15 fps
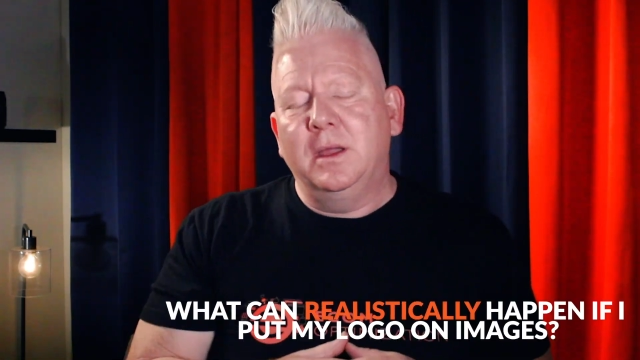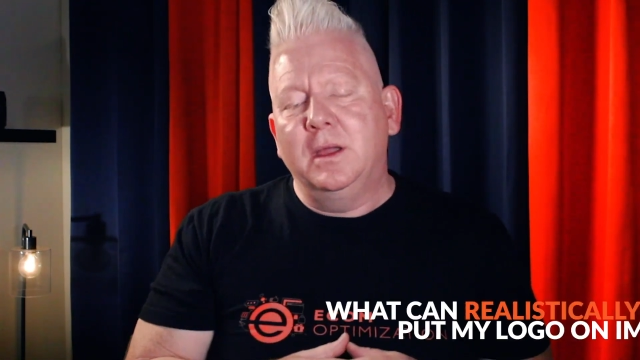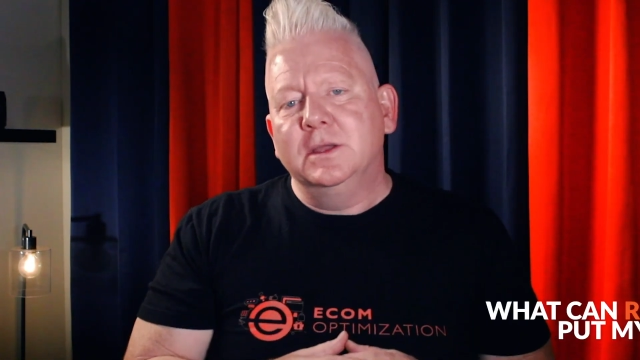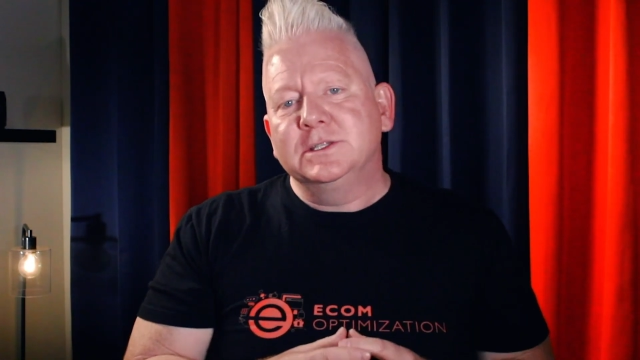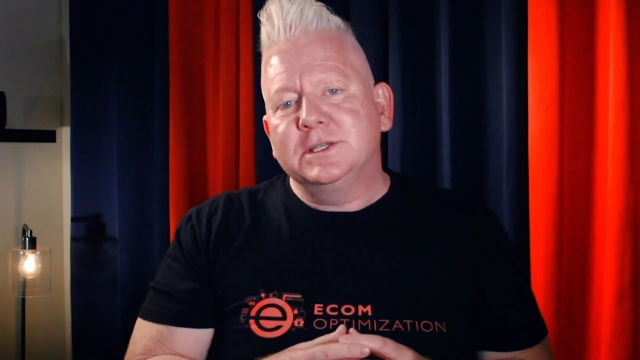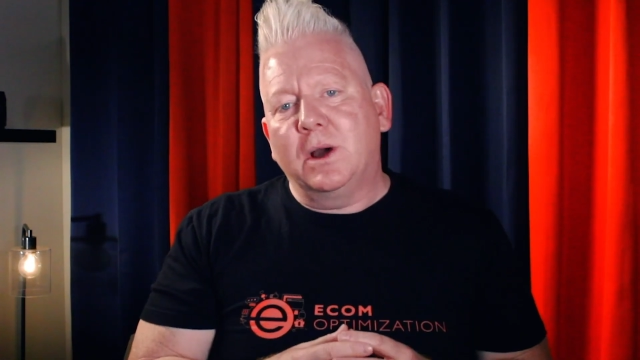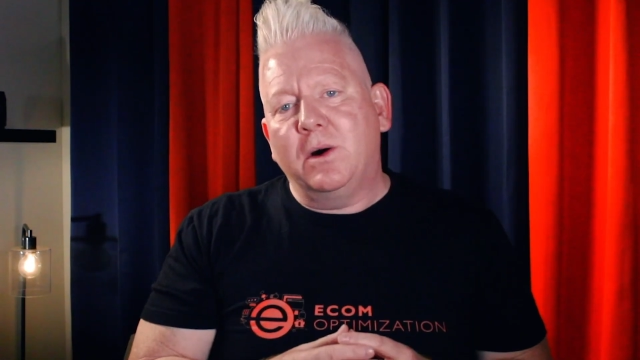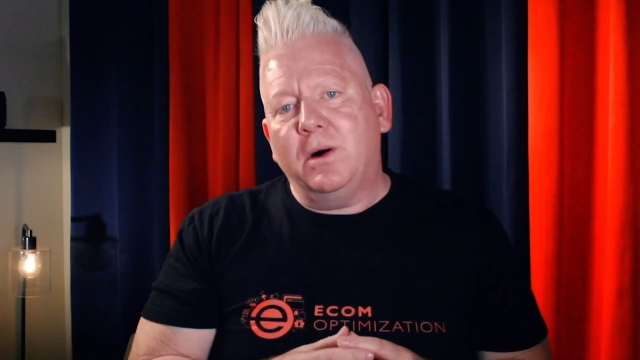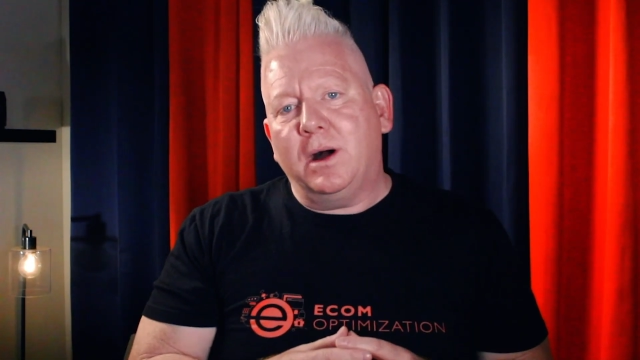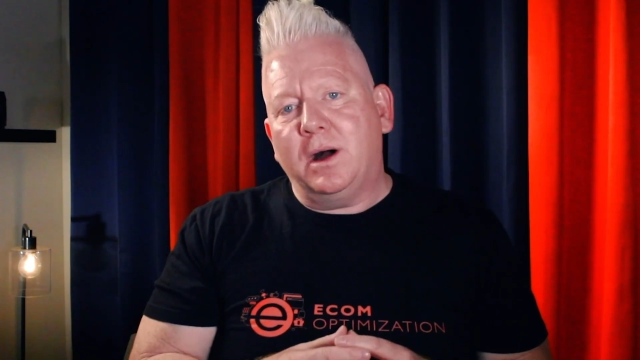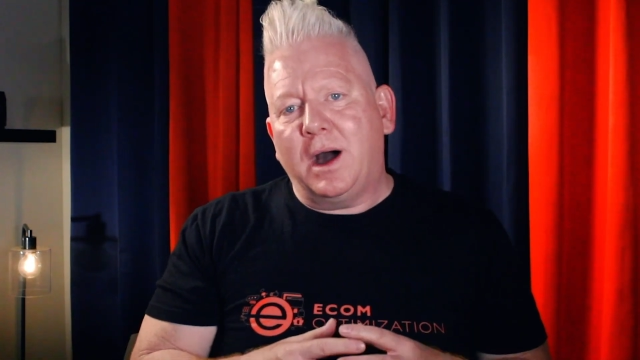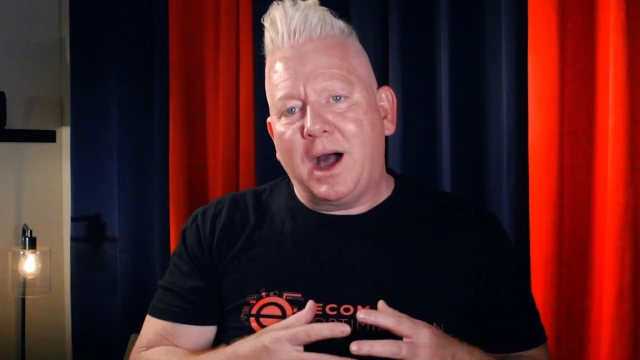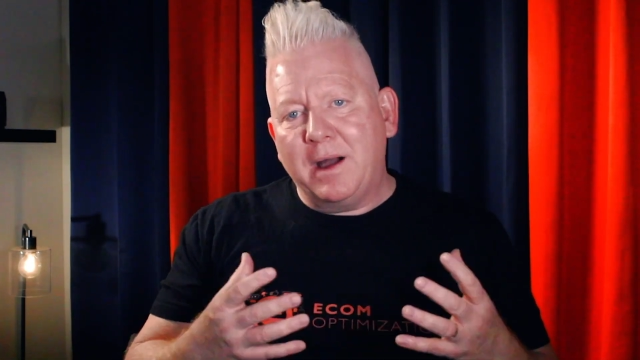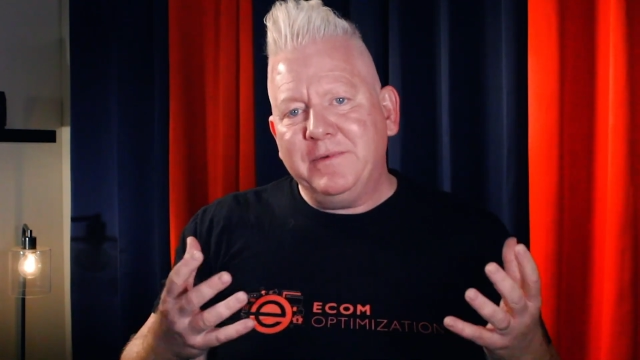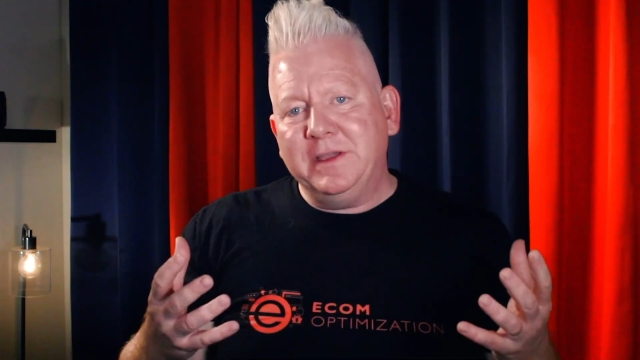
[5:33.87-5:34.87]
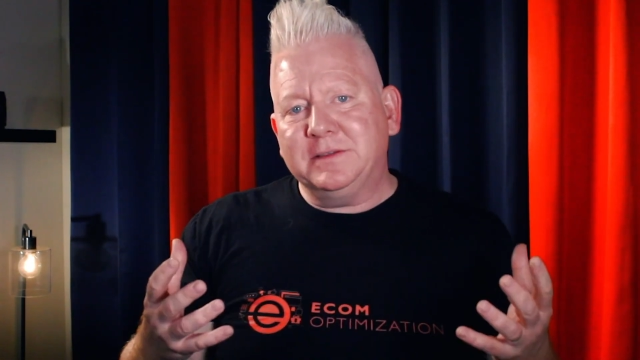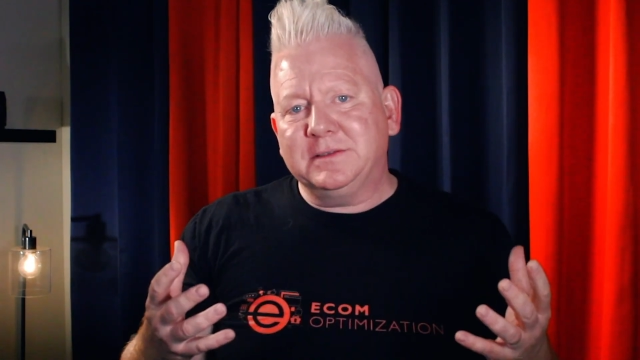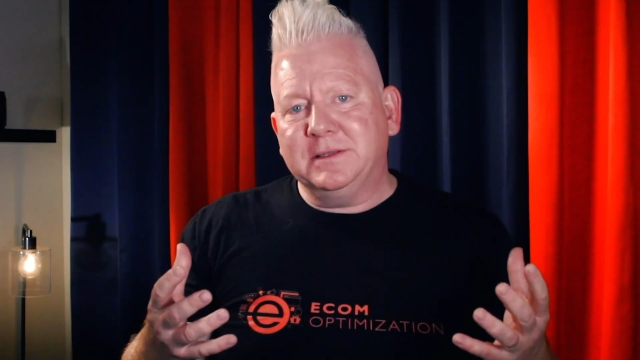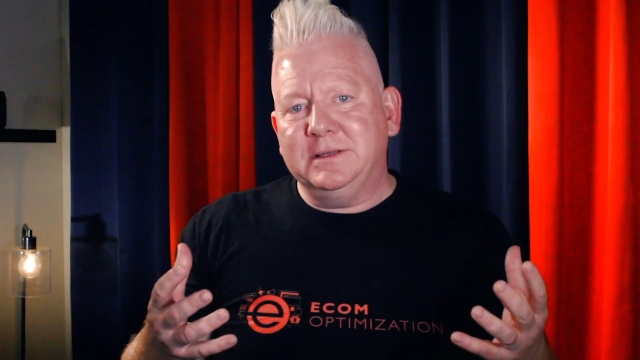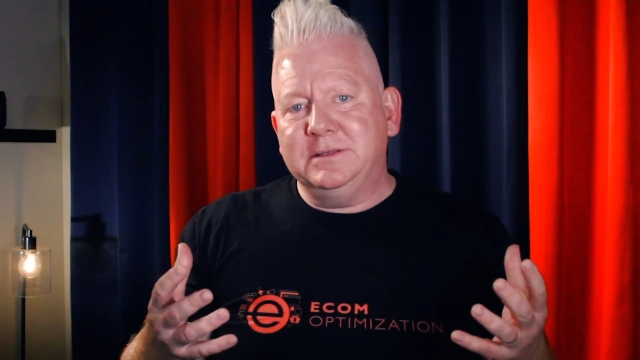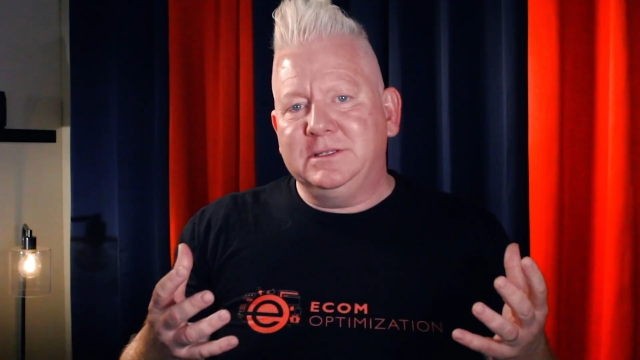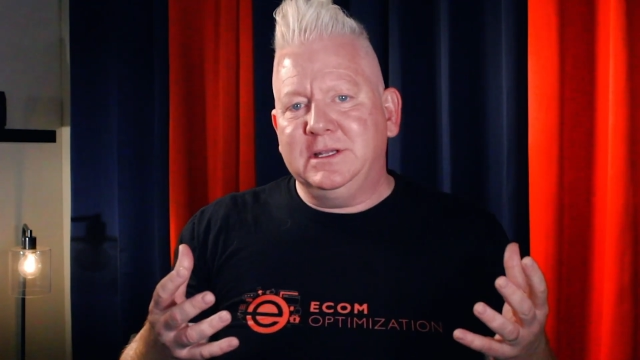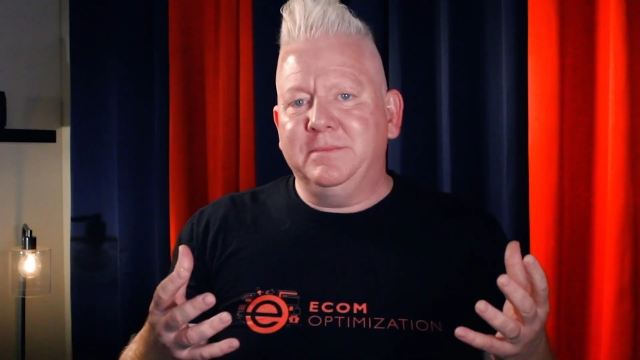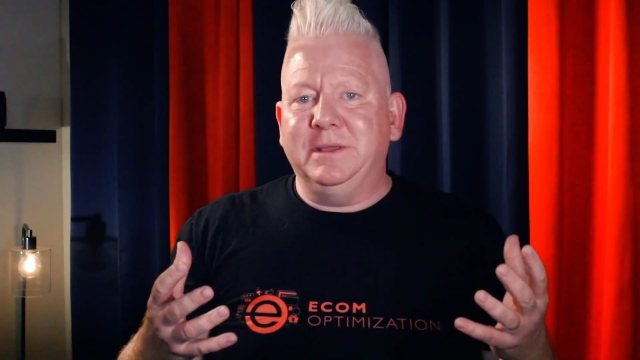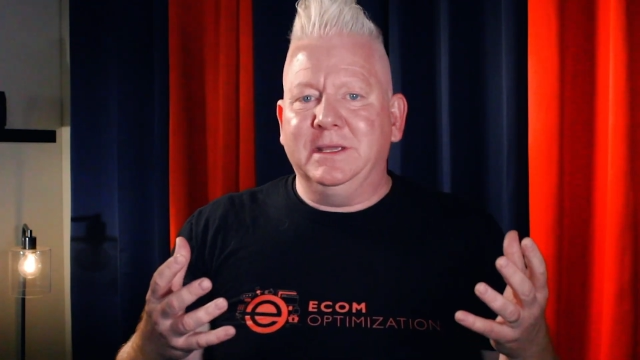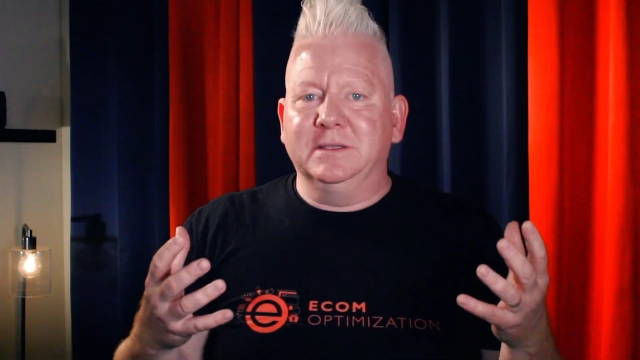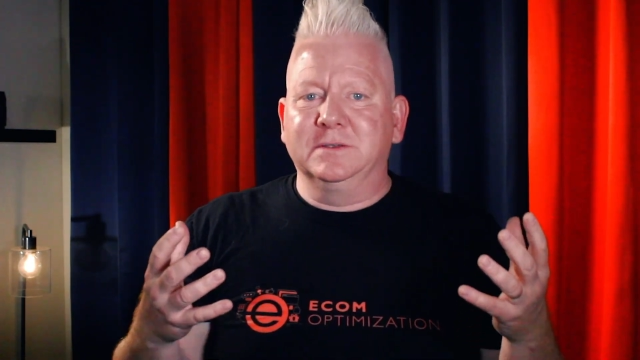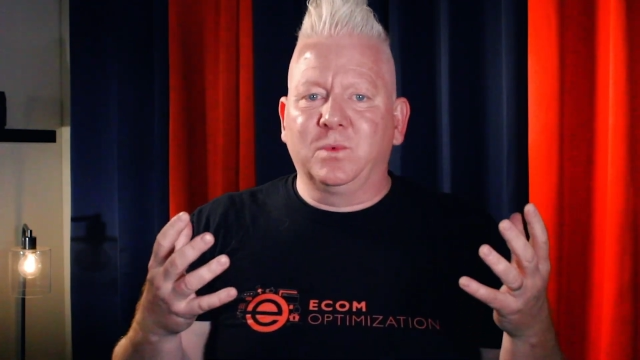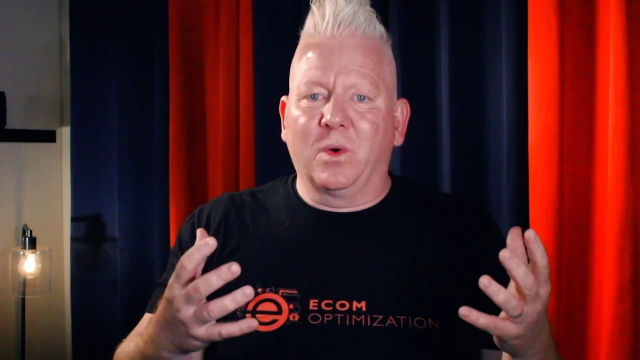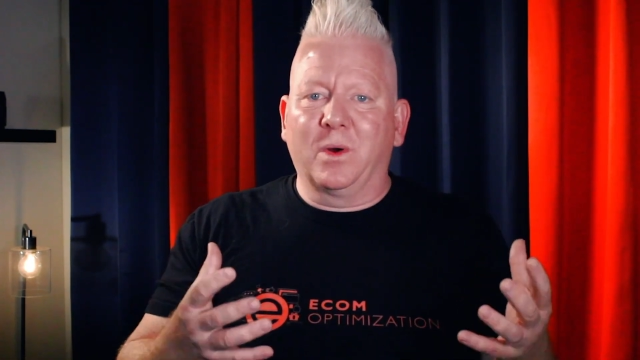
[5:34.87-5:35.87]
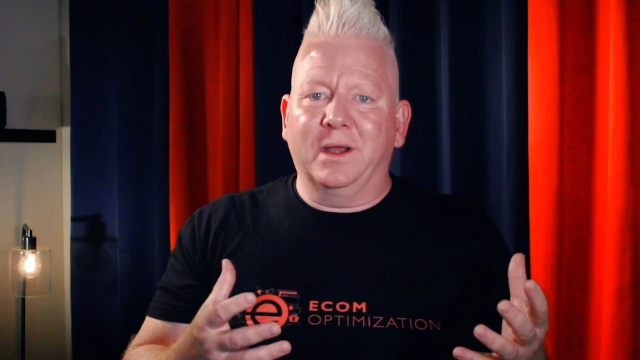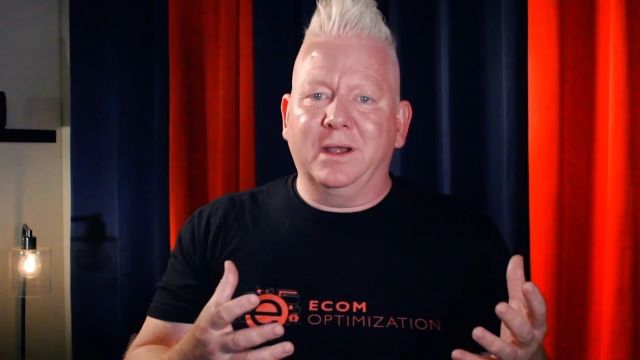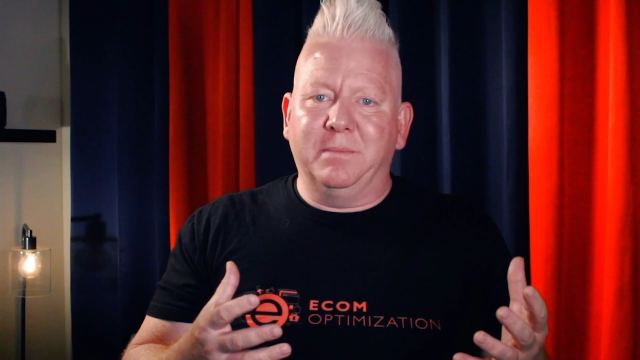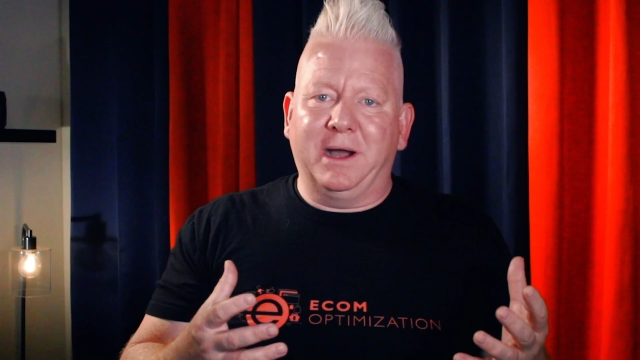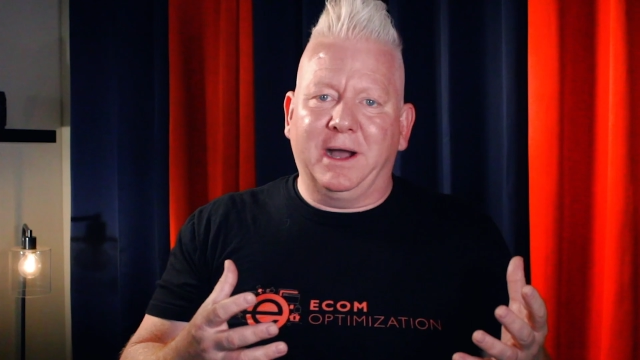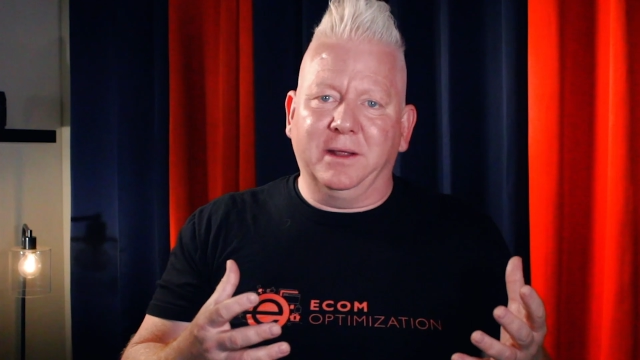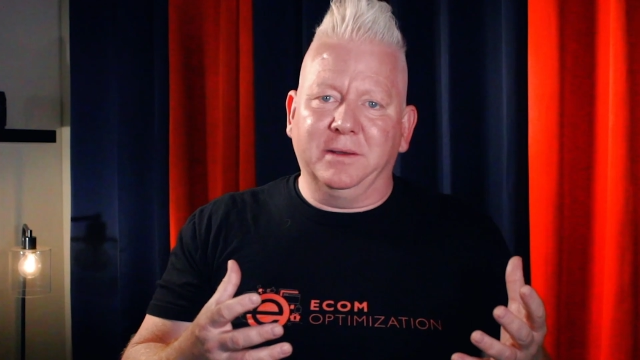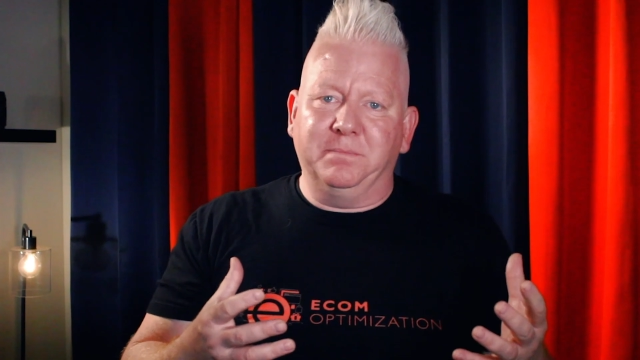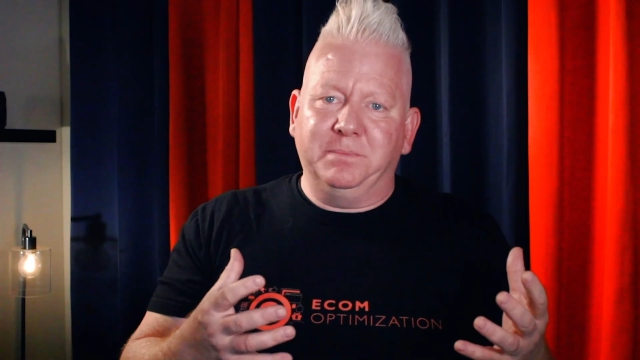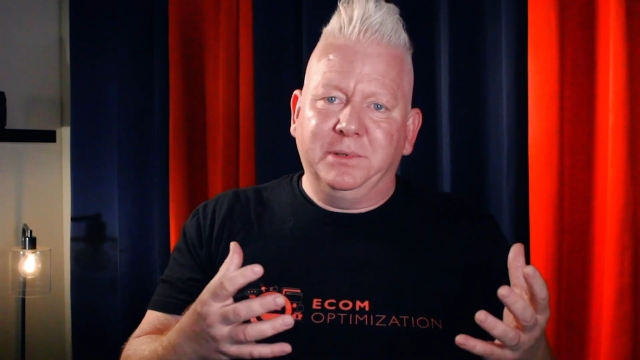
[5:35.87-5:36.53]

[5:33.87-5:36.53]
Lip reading: So obviously GB is worried about